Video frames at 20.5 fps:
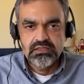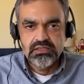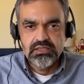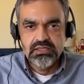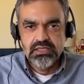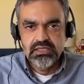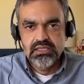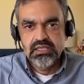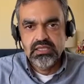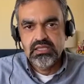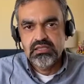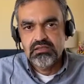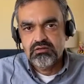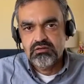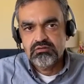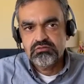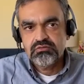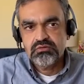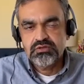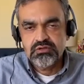and
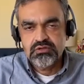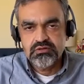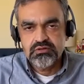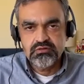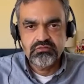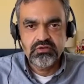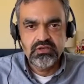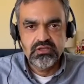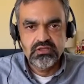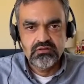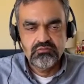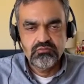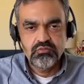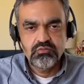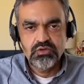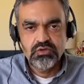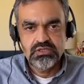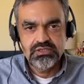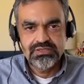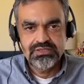also an understanding of
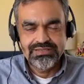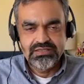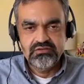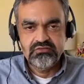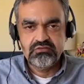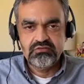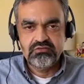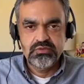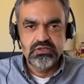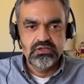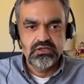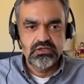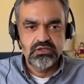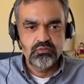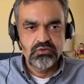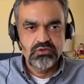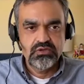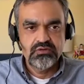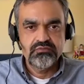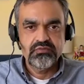what needs to be done.
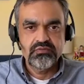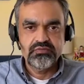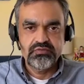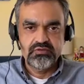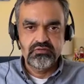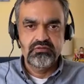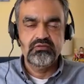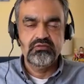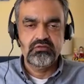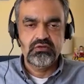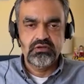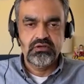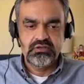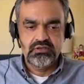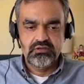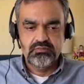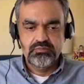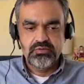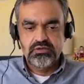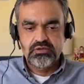One of the things he's
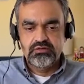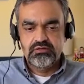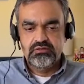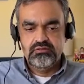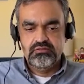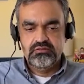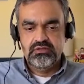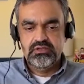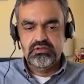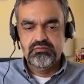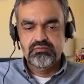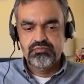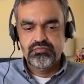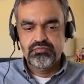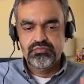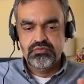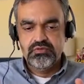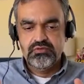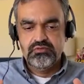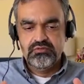talking about is
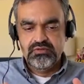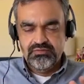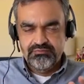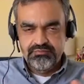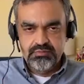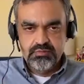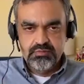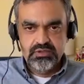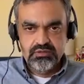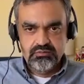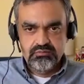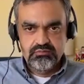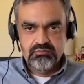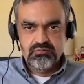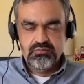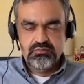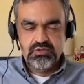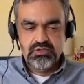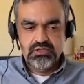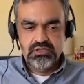everyone
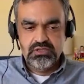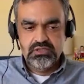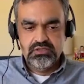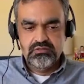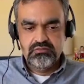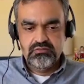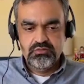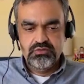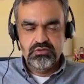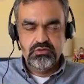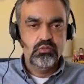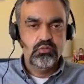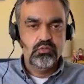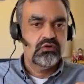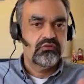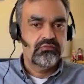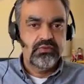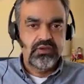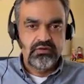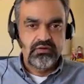is going to
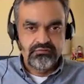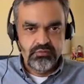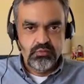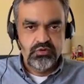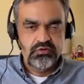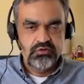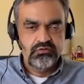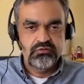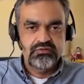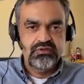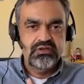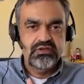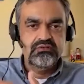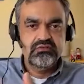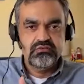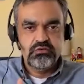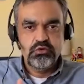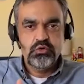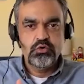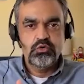work from everywhere. So it's not
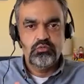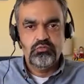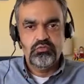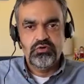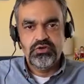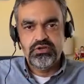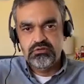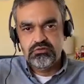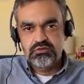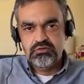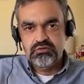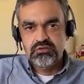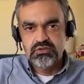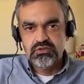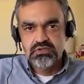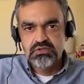just home, right? You could